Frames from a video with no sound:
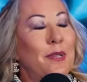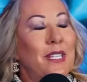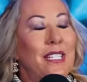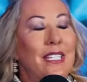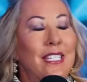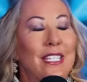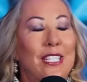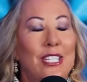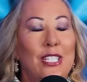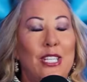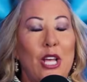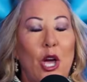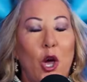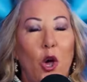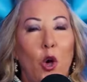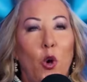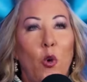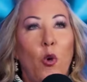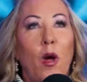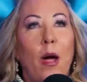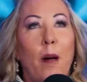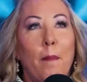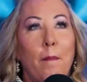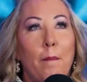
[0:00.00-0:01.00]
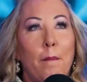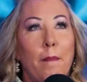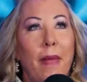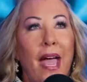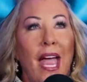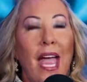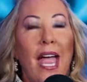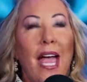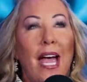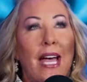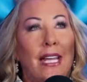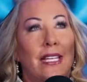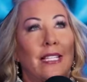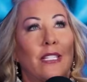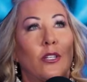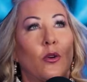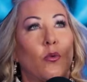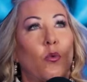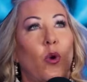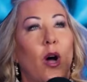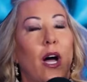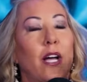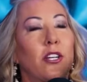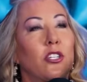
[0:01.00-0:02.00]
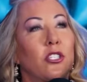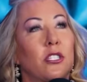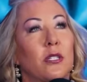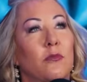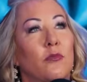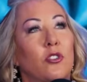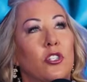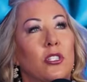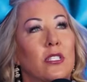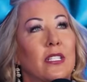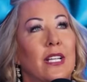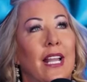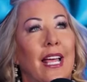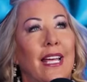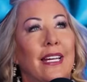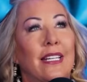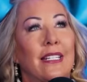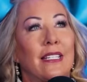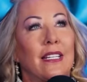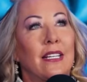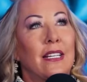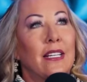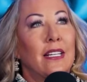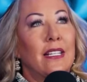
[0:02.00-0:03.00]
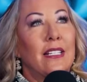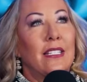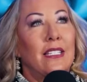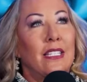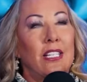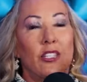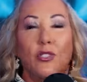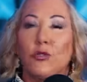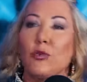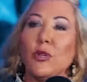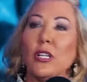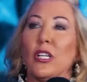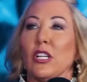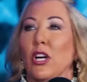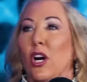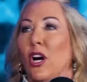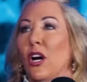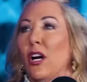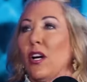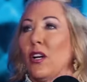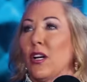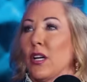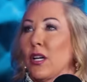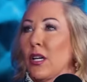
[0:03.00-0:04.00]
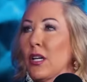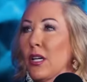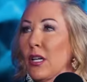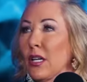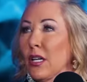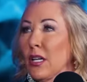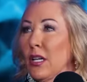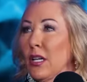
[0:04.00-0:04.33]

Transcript: Boy, me so mad too. to watch them just like disregard her.